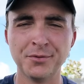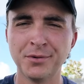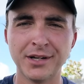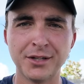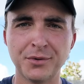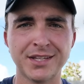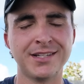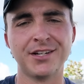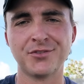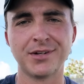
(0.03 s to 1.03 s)
you playing with a
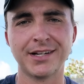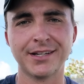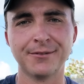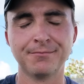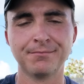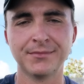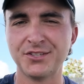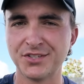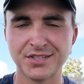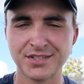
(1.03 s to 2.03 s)
tennis racket
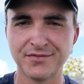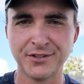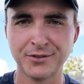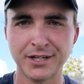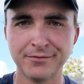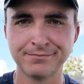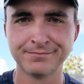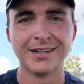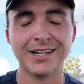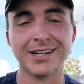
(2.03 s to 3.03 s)
that just doesn't feel right?
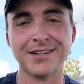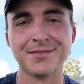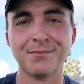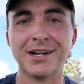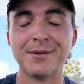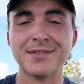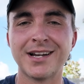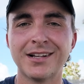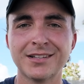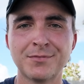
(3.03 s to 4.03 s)
Hi guys, my name is
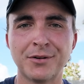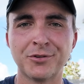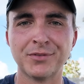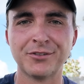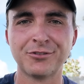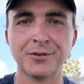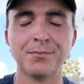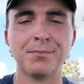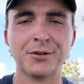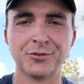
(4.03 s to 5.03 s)
Alex Petrovich
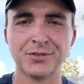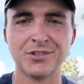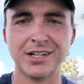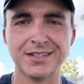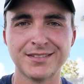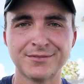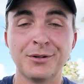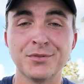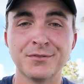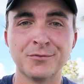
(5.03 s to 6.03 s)
from Petrovich Tennis. I
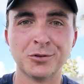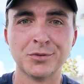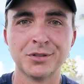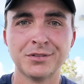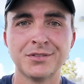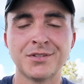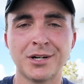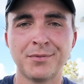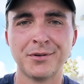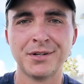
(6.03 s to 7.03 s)
was a former
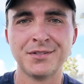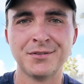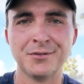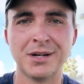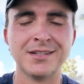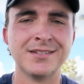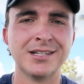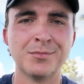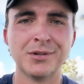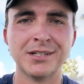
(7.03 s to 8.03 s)
top 32
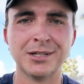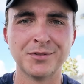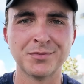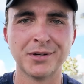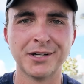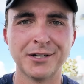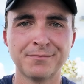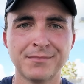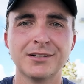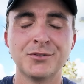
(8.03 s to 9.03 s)
NCAA doubles player,
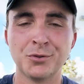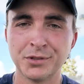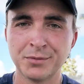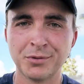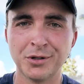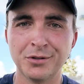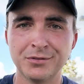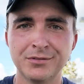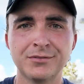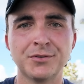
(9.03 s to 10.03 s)
a touring pro
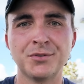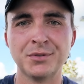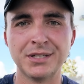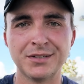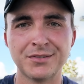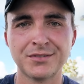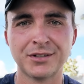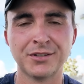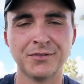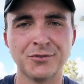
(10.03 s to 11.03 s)
for 2 years
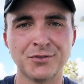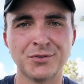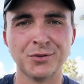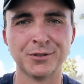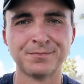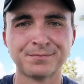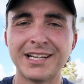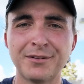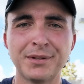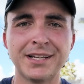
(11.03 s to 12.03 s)
on the Futures Tour,
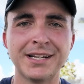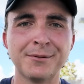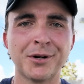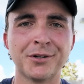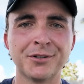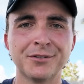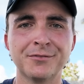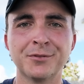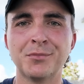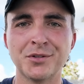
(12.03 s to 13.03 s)
and I've been a hitting partner
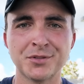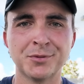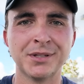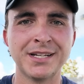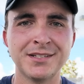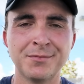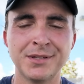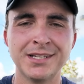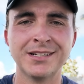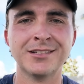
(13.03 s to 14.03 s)
for multiple
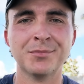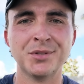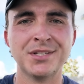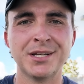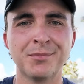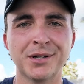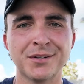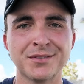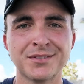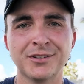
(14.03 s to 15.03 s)
ATP and WTA
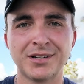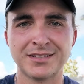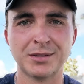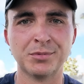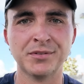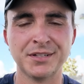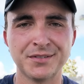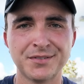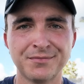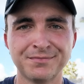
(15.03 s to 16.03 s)
players for the last couple of
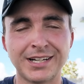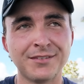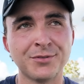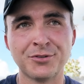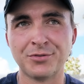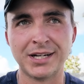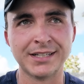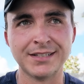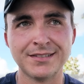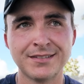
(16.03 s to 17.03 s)
years. I've switched
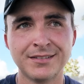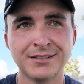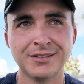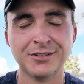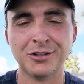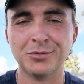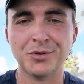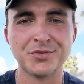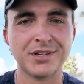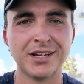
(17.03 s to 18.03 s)
rackets
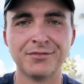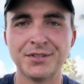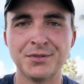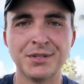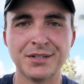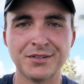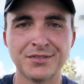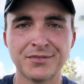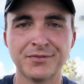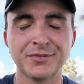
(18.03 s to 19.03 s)
almost every 2
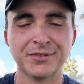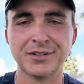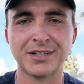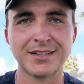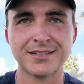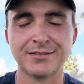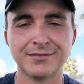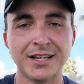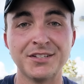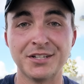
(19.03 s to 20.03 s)
years for the last
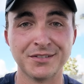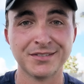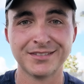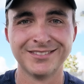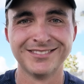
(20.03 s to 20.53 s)
10 years.